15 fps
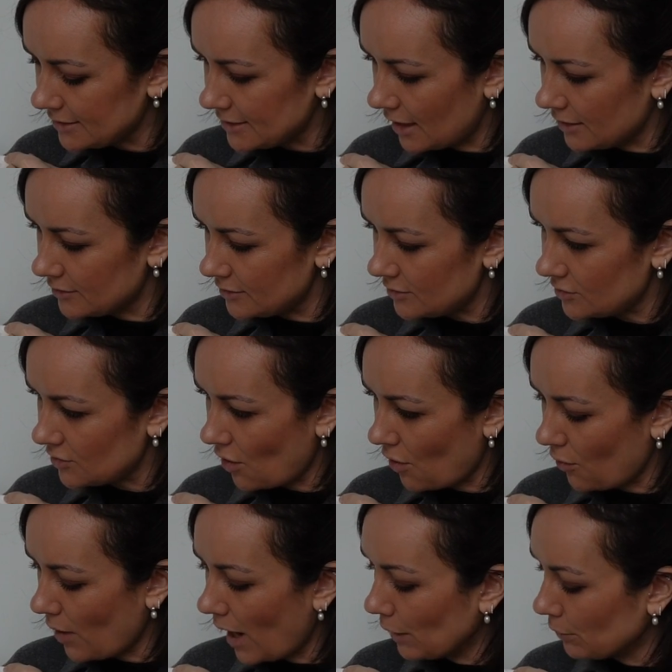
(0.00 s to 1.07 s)
sense.
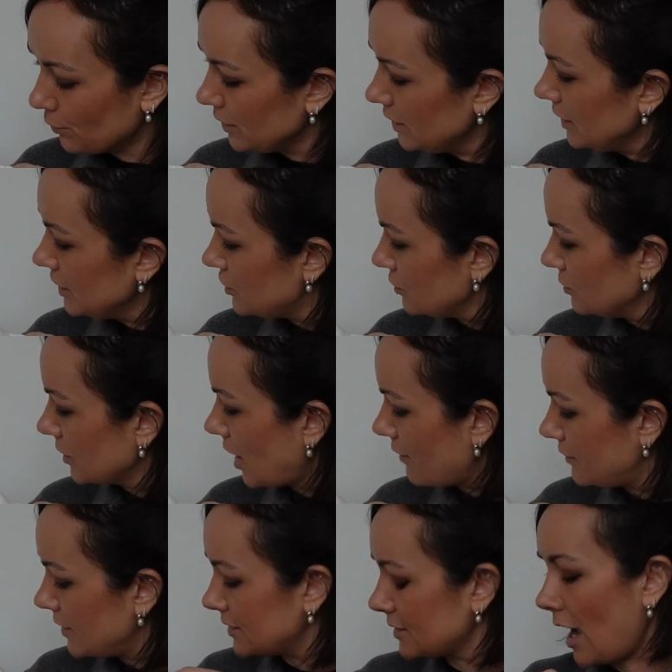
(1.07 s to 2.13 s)
So I really do love
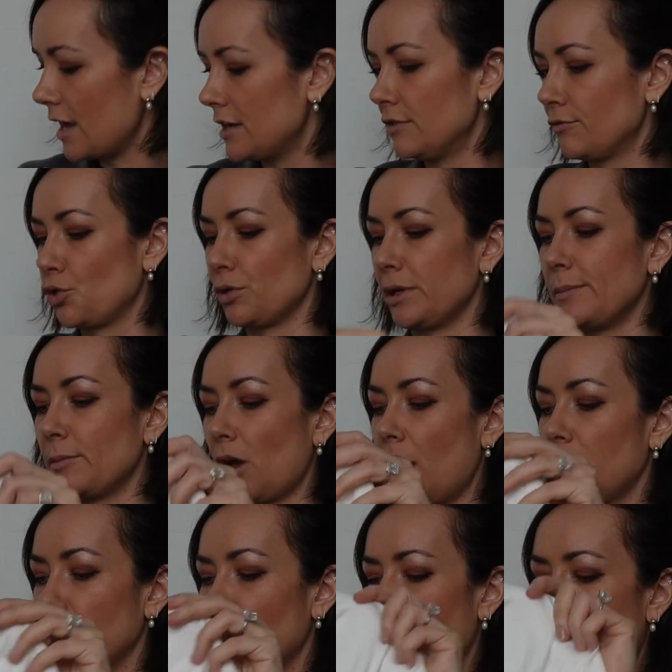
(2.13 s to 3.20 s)
this kind of cream
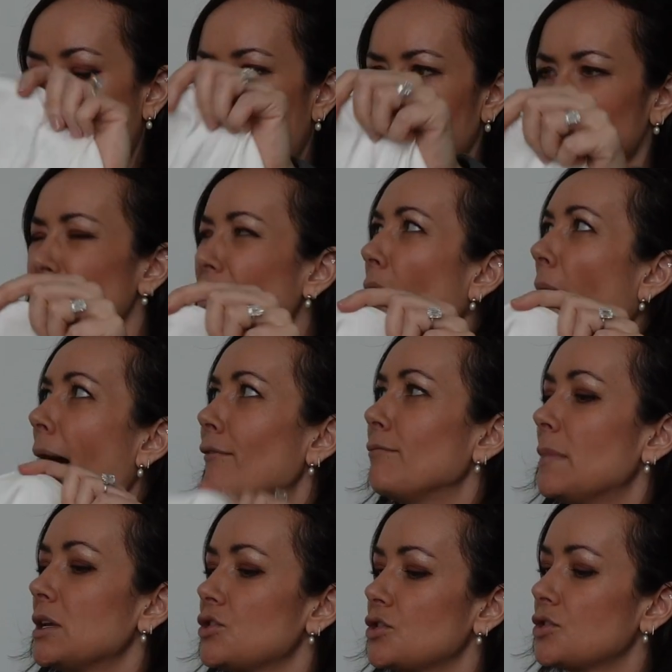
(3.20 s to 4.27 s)
color. I actually don't have
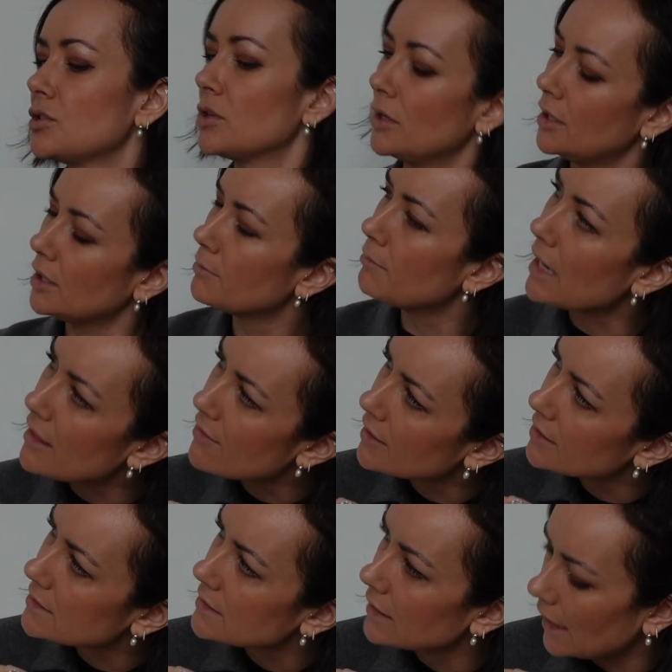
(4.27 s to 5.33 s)
many
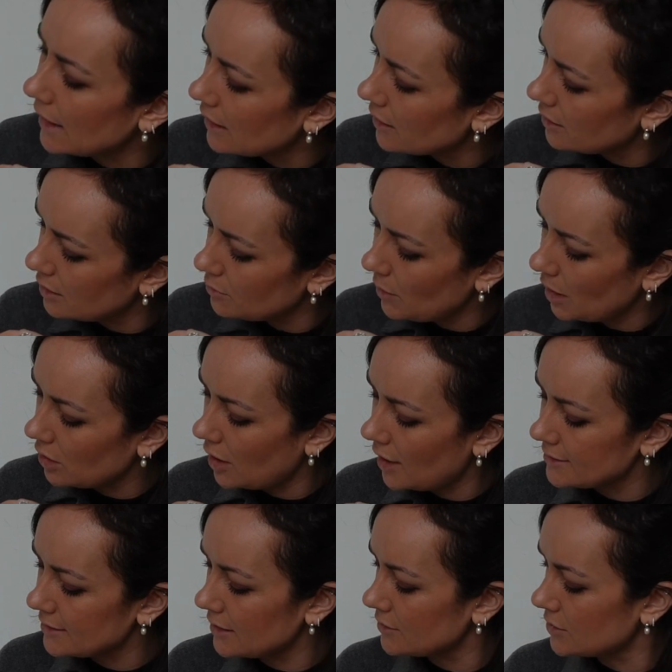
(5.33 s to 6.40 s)
things like it in my
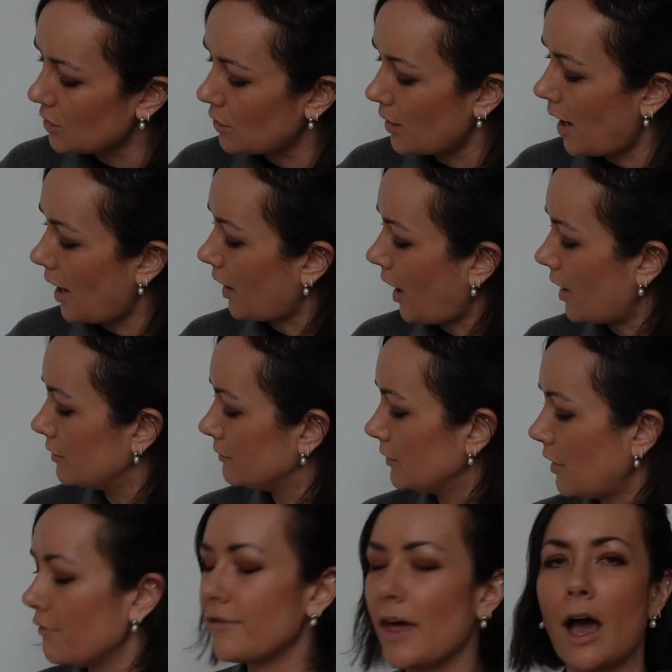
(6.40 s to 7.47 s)
closet, so I kind of
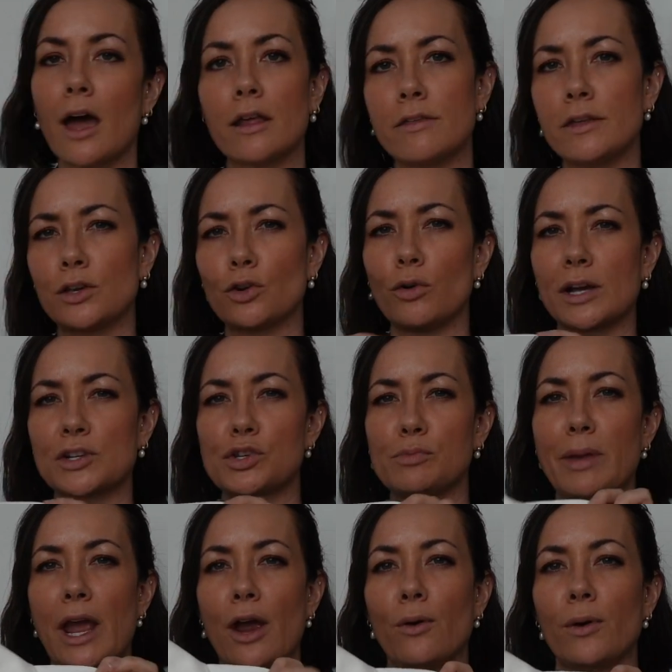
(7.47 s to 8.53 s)
love that. I think it will actually
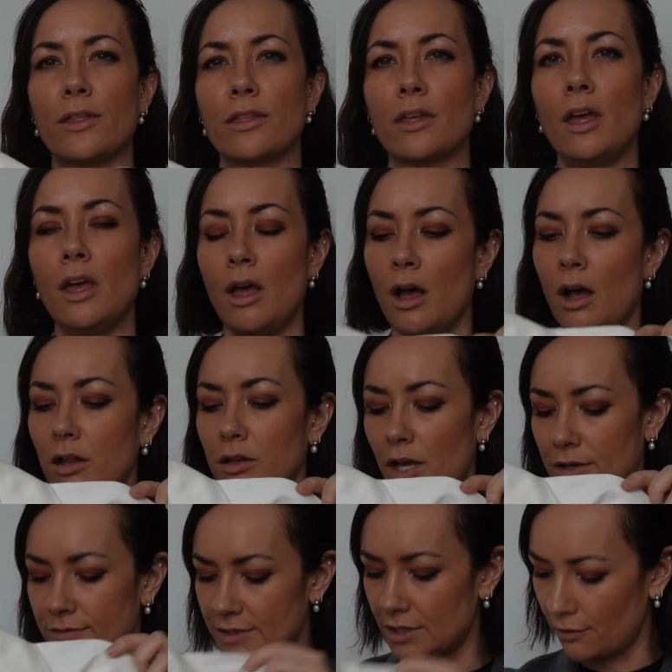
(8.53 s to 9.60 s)
pair with a lot
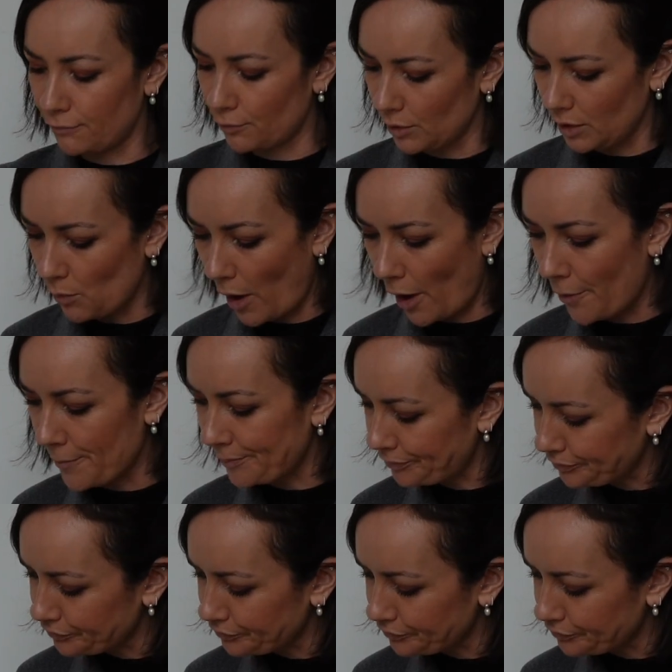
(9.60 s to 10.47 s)
of stuff really well.